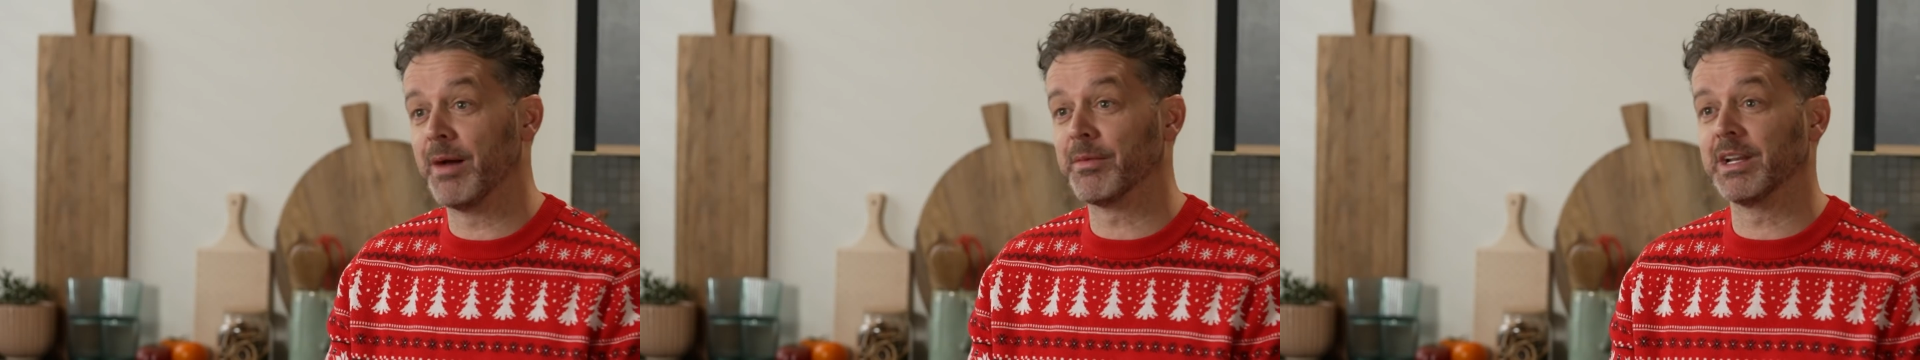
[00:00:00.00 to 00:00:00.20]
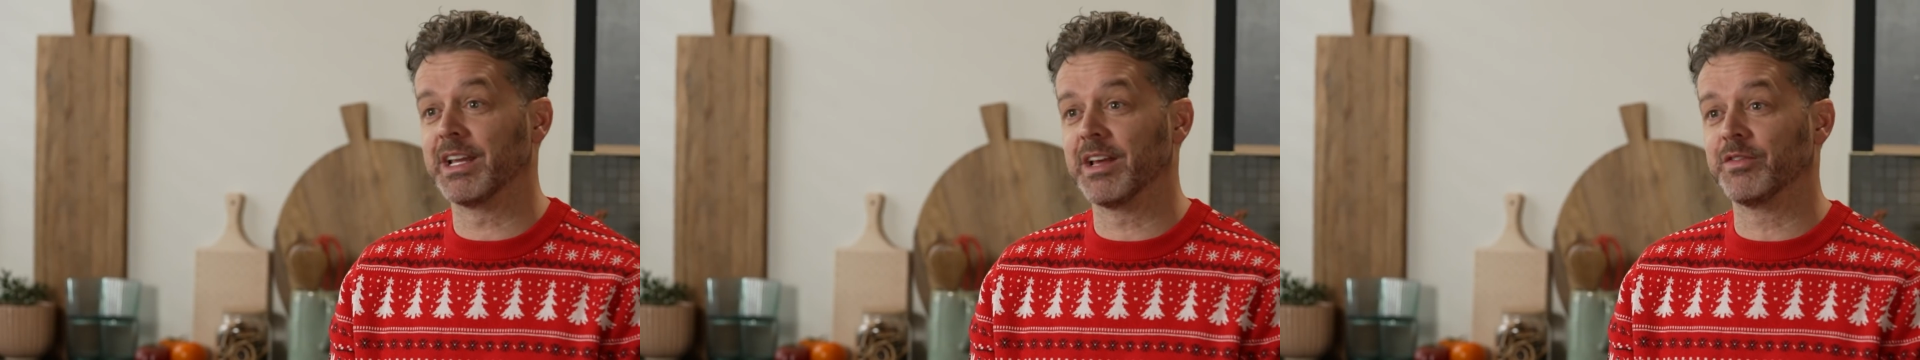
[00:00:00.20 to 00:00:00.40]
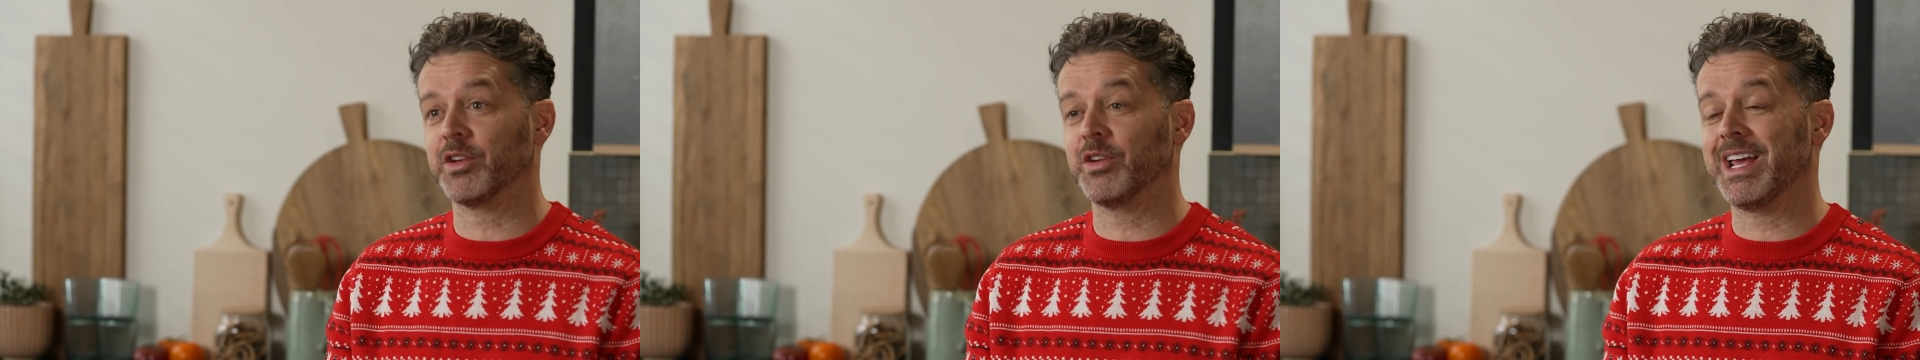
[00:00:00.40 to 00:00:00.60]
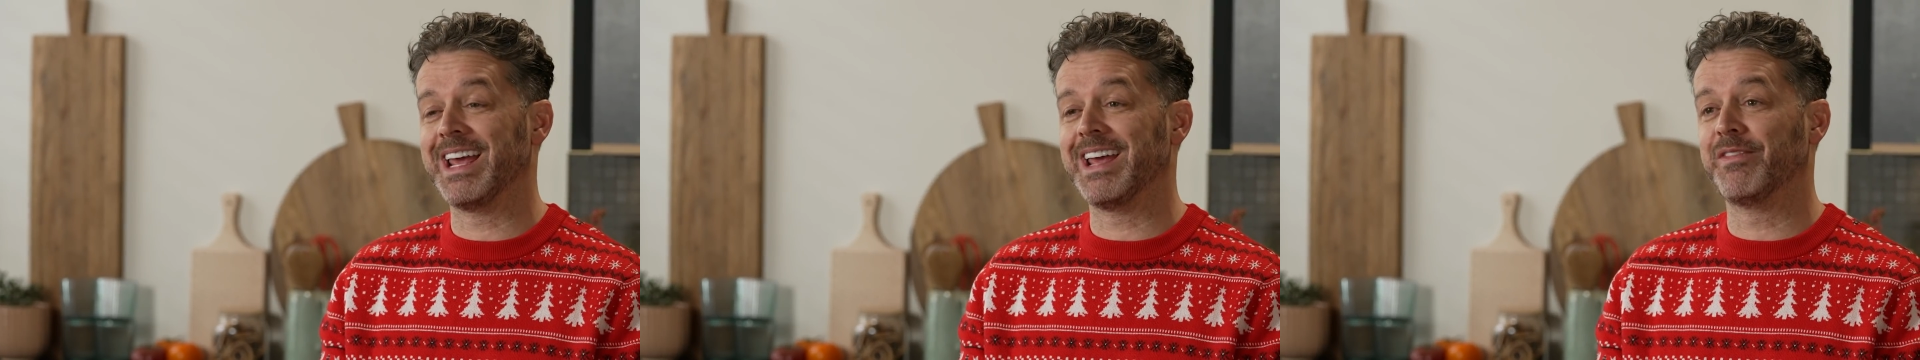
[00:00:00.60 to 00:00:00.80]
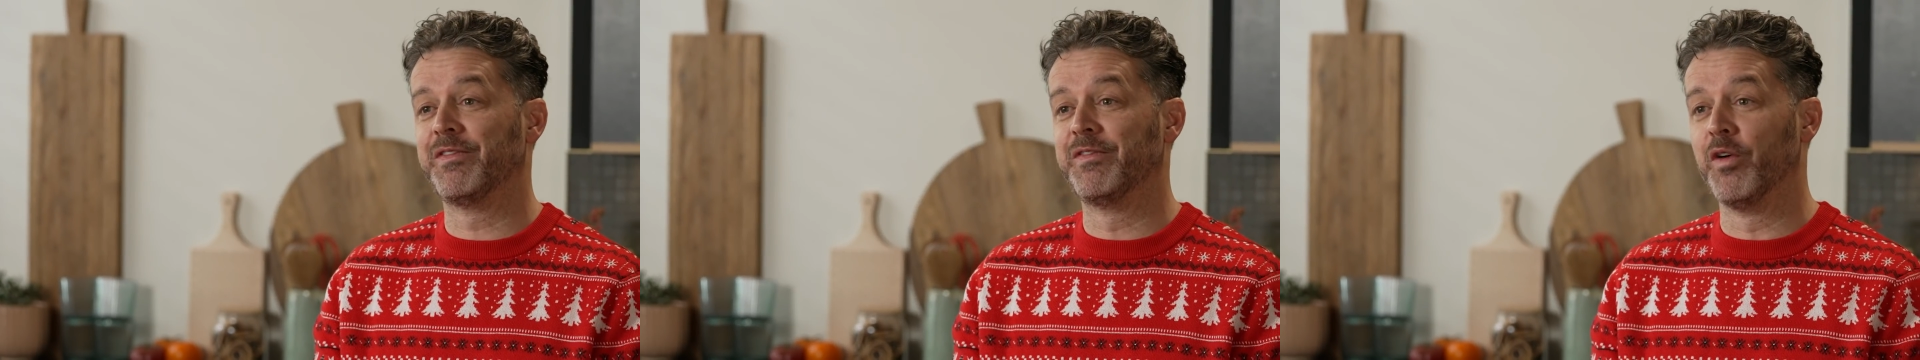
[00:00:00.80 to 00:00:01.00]
I'm going to give you
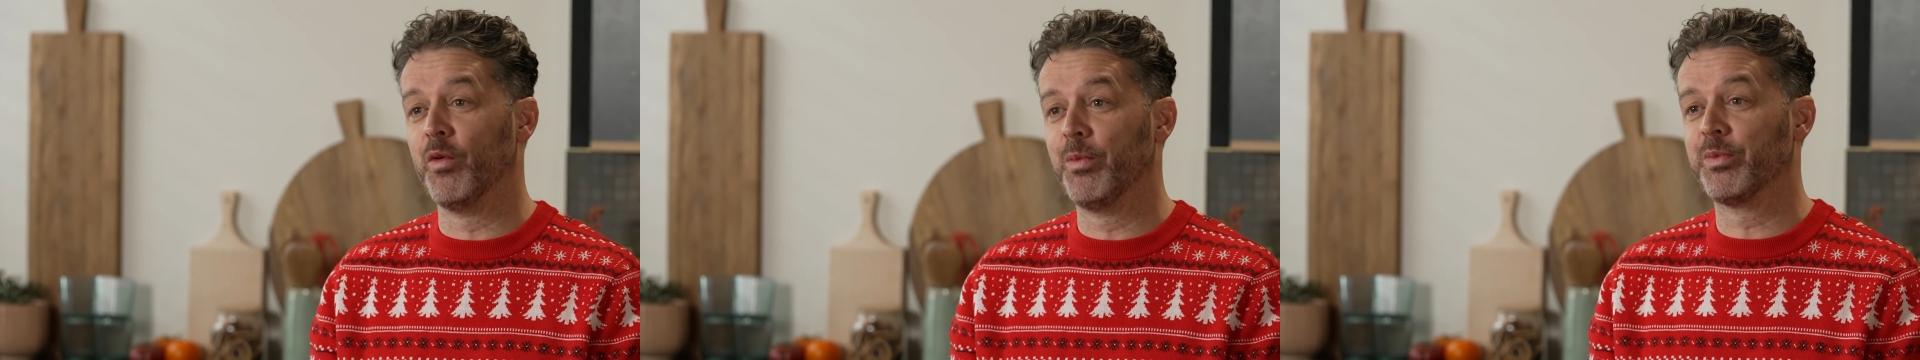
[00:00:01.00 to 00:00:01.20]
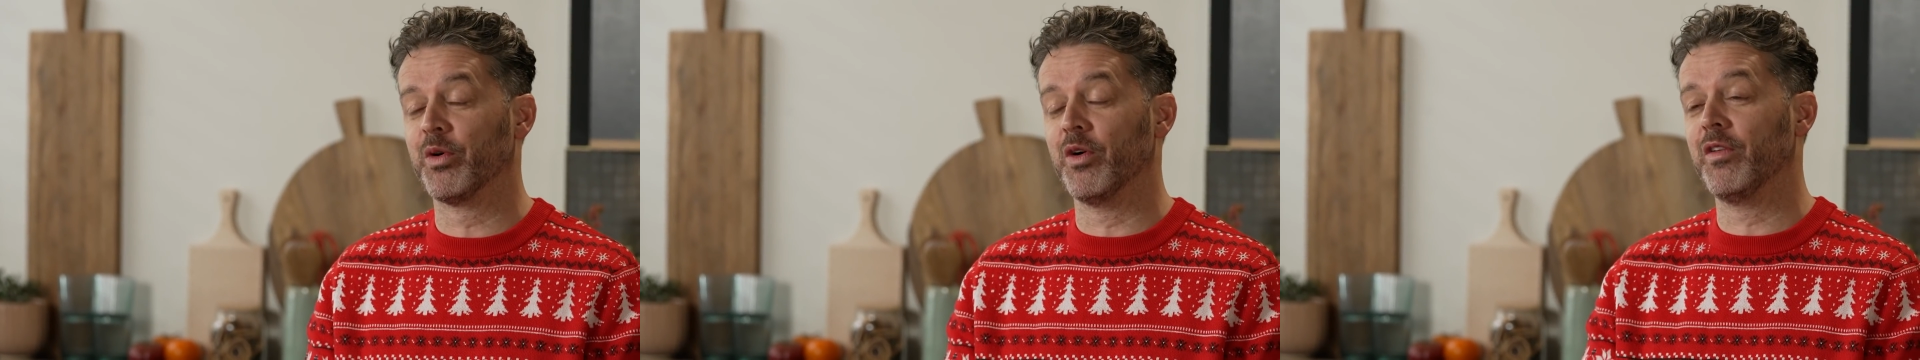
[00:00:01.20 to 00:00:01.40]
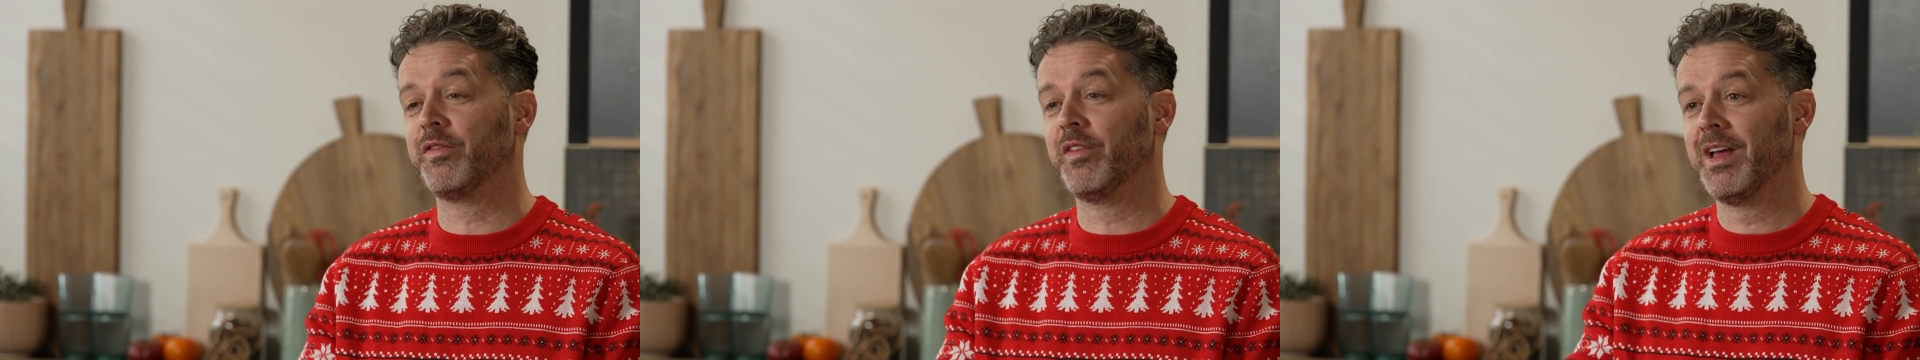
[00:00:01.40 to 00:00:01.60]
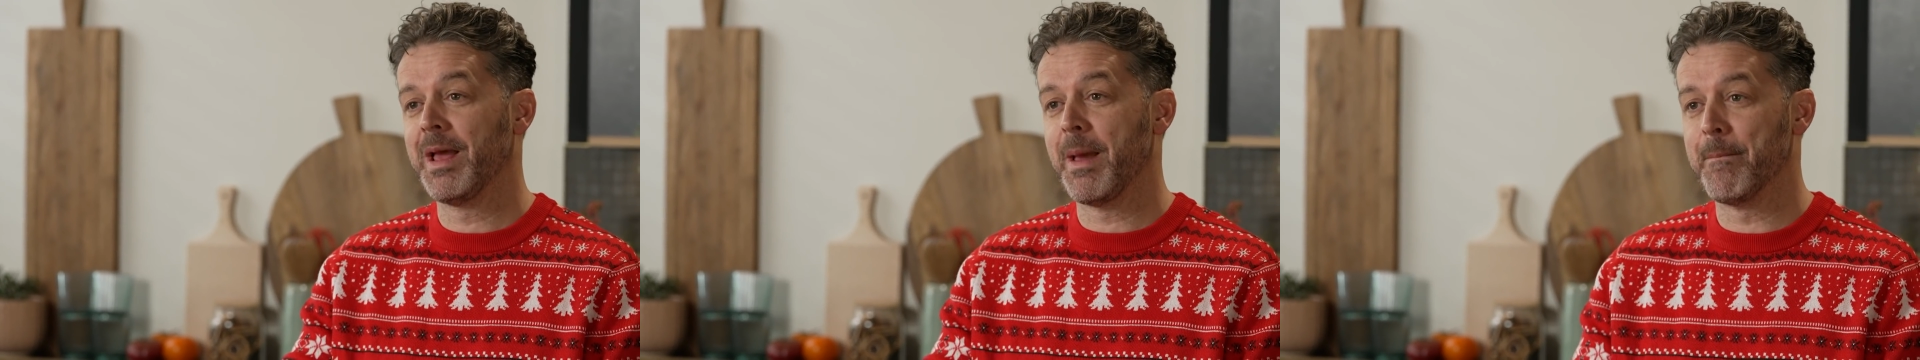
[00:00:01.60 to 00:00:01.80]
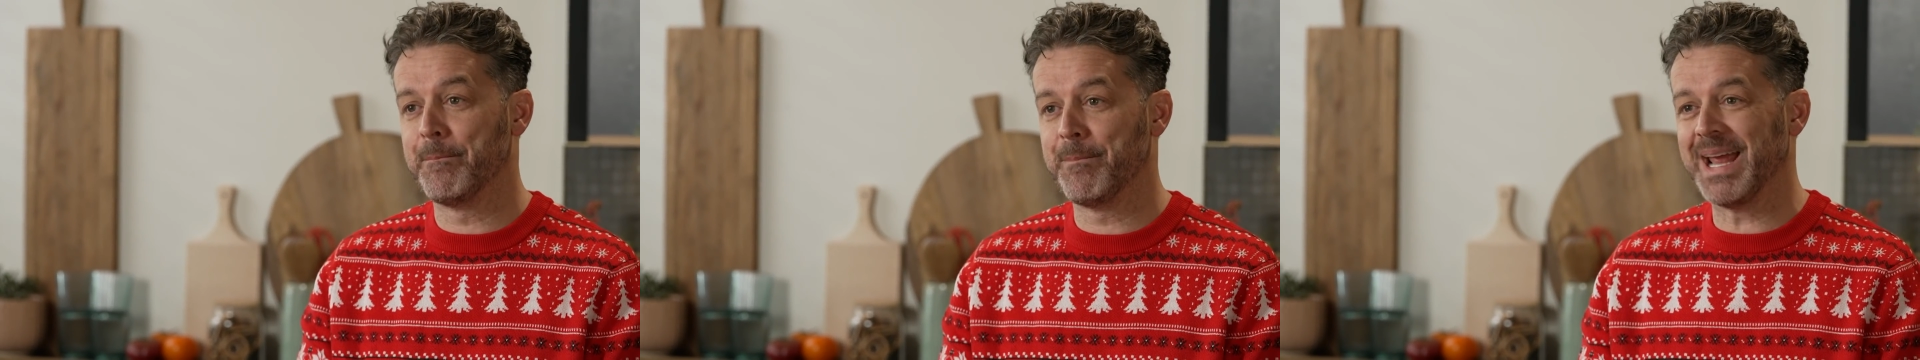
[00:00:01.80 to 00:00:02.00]
a foolproof,
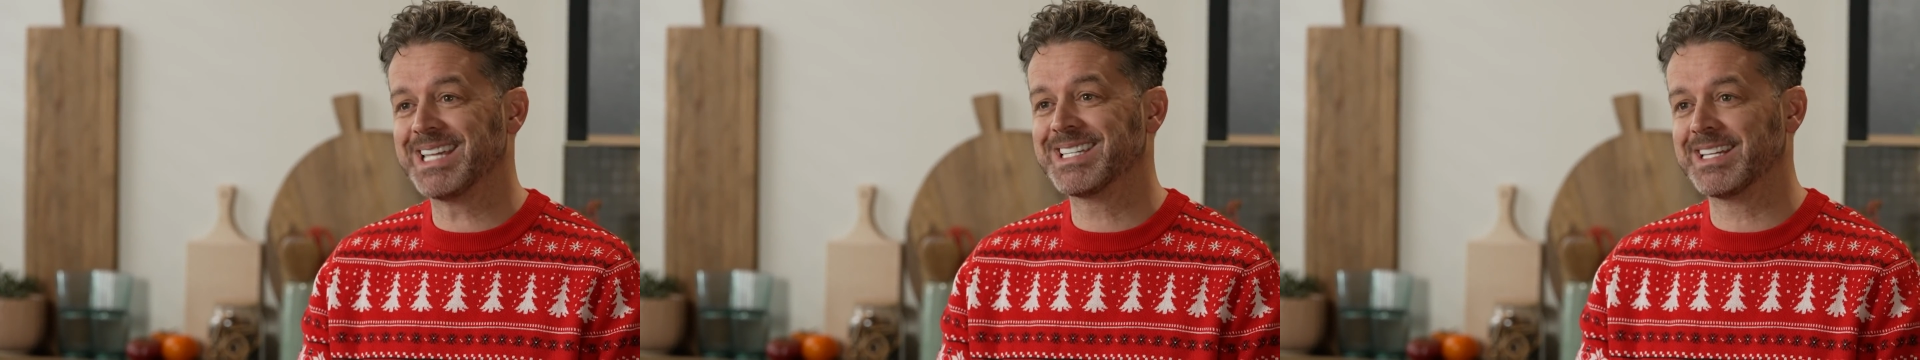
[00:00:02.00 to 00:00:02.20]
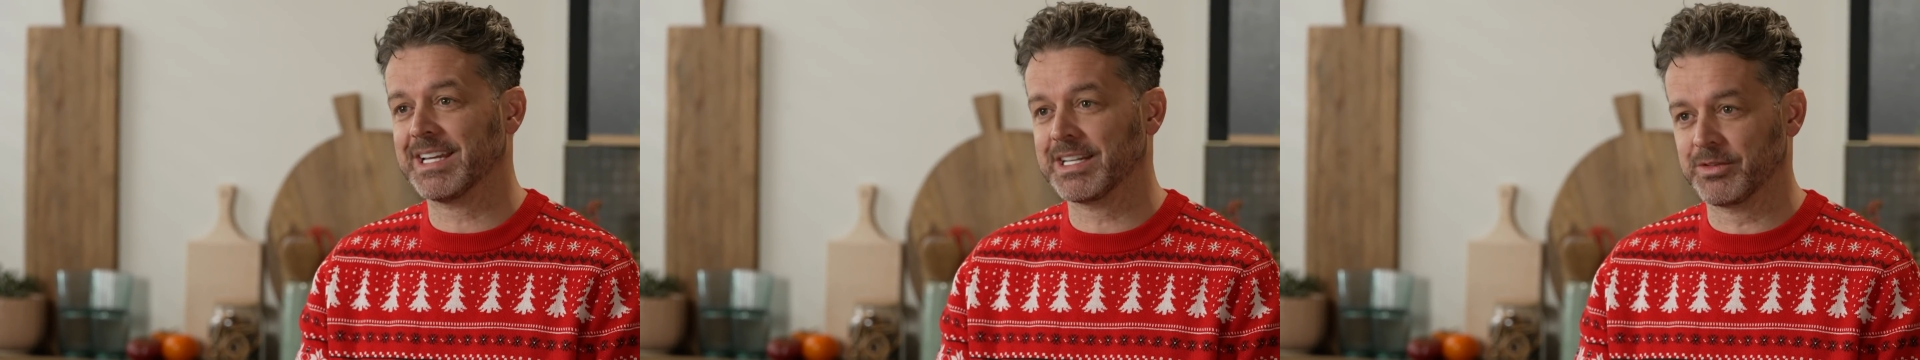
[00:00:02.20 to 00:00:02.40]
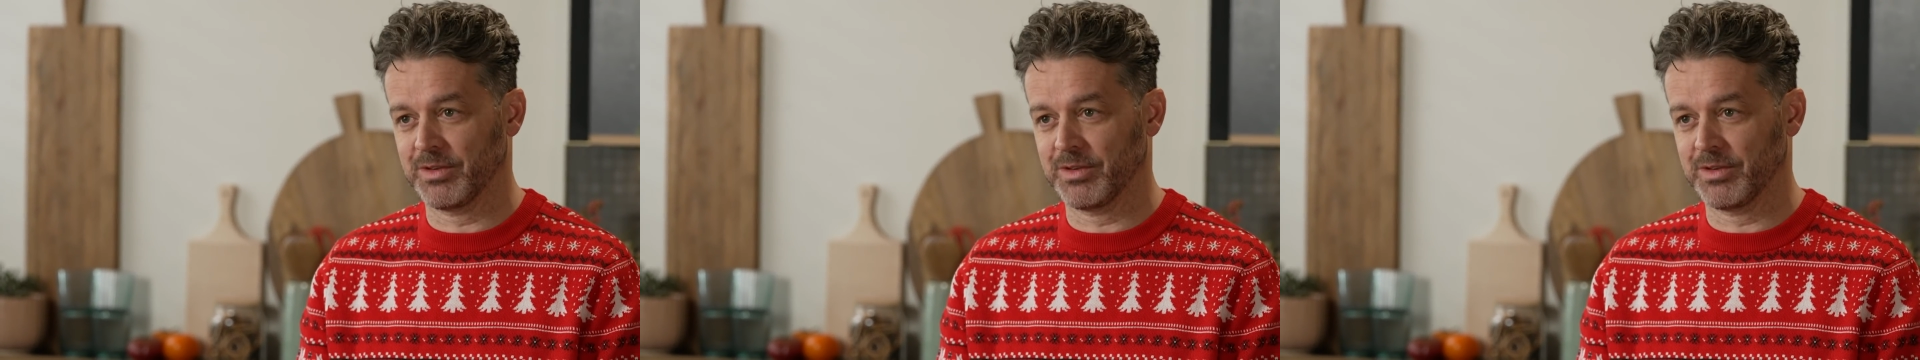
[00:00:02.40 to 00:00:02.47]
basic